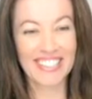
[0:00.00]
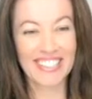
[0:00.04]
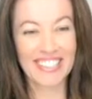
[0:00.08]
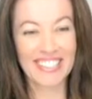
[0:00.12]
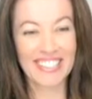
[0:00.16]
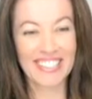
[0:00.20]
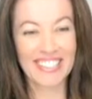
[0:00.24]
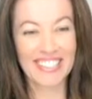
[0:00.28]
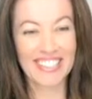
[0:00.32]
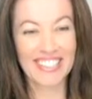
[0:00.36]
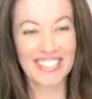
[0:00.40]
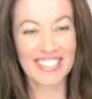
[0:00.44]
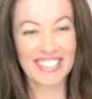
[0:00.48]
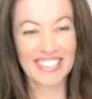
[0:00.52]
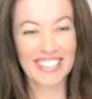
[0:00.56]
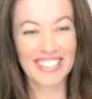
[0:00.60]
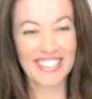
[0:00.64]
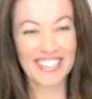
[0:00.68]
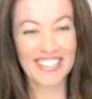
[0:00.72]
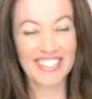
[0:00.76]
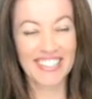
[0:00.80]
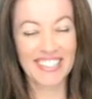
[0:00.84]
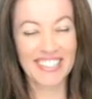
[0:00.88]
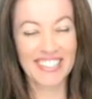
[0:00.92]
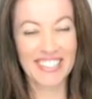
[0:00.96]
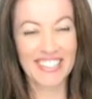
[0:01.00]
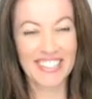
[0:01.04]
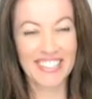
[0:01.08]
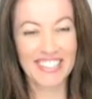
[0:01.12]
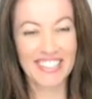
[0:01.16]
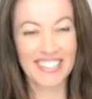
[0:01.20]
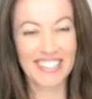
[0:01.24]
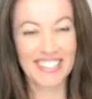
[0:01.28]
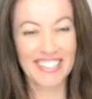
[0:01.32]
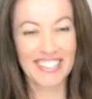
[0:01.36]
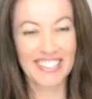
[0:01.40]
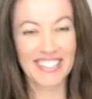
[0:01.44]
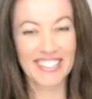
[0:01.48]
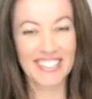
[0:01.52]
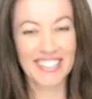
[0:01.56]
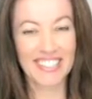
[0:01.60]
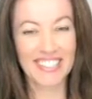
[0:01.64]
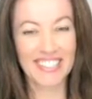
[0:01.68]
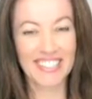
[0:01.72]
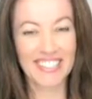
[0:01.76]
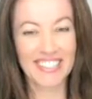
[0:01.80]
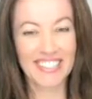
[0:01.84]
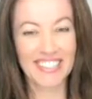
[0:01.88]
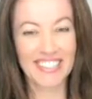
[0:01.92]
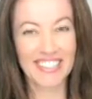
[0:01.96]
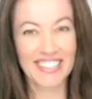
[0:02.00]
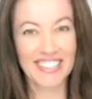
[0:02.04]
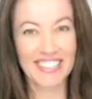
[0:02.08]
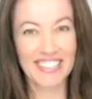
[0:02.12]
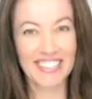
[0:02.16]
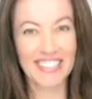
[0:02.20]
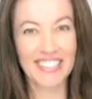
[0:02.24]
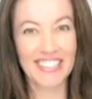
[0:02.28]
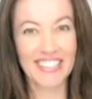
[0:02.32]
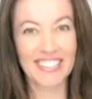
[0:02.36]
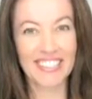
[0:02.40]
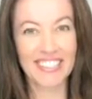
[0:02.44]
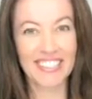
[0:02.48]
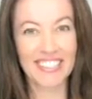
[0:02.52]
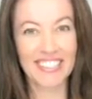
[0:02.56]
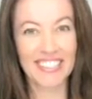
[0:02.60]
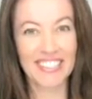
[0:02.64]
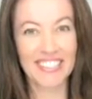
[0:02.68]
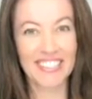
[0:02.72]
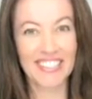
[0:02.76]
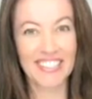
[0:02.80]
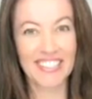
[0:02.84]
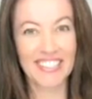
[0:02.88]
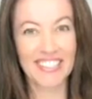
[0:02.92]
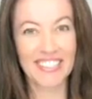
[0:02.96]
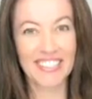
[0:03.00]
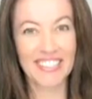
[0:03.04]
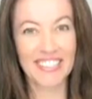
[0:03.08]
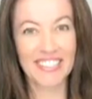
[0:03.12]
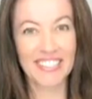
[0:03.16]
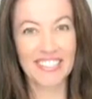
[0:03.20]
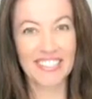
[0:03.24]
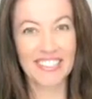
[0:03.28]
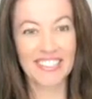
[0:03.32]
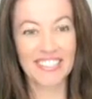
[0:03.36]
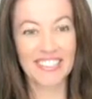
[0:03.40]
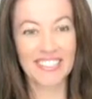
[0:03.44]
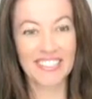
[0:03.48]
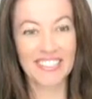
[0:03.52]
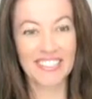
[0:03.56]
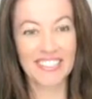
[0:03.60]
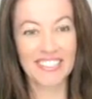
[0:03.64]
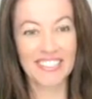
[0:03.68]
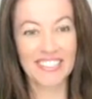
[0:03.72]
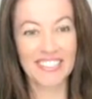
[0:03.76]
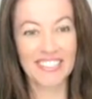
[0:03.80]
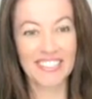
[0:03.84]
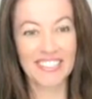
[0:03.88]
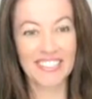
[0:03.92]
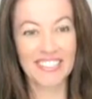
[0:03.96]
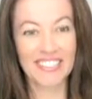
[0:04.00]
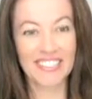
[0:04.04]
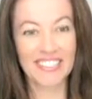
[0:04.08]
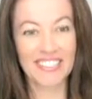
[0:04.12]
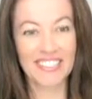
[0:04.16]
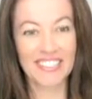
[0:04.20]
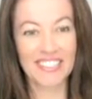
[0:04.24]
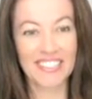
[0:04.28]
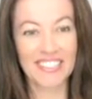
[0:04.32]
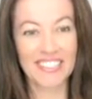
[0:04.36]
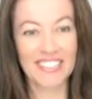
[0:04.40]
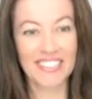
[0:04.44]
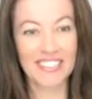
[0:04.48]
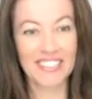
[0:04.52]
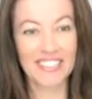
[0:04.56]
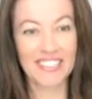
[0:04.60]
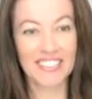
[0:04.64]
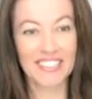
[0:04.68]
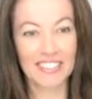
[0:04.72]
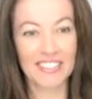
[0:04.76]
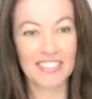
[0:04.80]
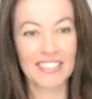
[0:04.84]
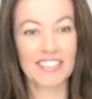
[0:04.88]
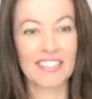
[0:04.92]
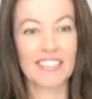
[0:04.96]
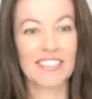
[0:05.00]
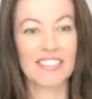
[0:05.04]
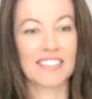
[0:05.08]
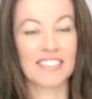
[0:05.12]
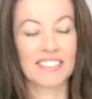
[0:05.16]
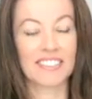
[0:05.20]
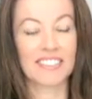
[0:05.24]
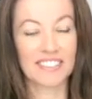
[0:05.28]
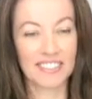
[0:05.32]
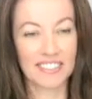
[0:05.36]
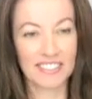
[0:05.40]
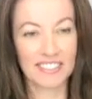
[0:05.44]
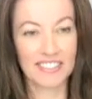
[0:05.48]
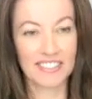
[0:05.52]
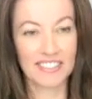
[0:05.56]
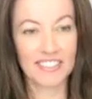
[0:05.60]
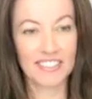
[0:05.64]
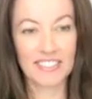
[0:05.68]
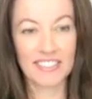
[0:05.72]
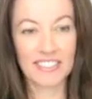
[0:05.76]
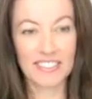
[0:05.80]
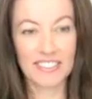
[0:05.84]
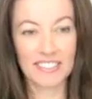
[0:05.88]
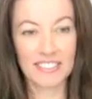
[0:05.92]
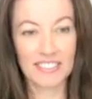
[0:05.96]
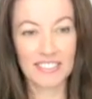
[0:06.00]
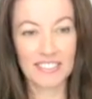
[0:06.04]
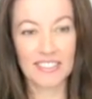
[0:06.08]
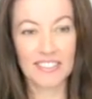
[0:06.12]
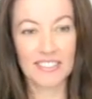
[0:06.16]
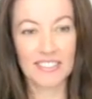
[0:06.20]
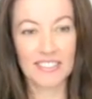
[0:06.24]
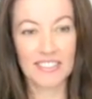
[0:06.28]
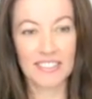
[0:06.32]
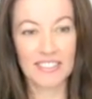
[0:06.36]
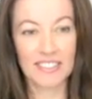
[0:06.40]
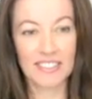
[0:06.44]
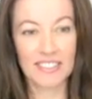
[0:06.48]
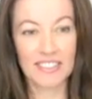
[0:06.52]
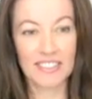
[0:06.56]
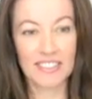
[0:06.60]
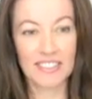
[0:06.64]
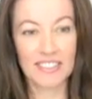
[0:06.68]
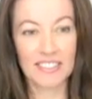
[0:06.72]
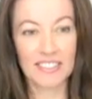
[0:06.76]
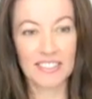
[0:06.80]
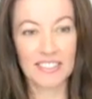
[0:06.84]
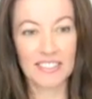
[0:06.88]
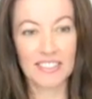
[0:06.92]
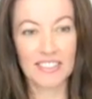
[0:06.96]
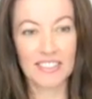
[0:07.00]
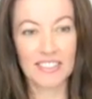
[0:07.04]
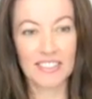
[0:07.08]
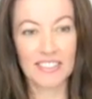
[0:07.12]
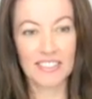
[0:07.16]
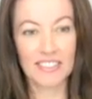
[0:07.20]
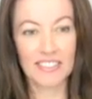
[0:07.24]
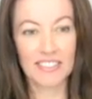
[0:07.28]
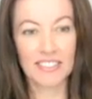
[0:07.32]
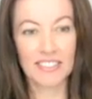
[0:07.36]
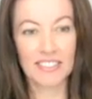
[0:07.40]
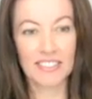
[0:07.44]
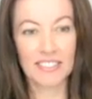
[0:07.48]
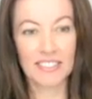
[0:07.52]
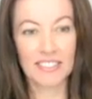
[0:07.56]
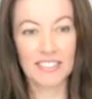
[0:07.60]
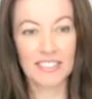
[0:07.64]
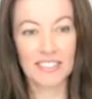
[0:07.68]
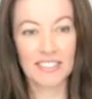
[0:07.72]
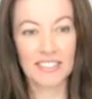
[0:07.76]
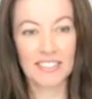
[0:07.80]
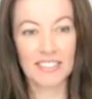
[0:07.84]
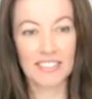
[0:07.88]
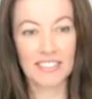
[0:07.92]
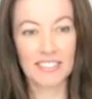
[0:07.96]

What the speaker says: The person shown says nothing.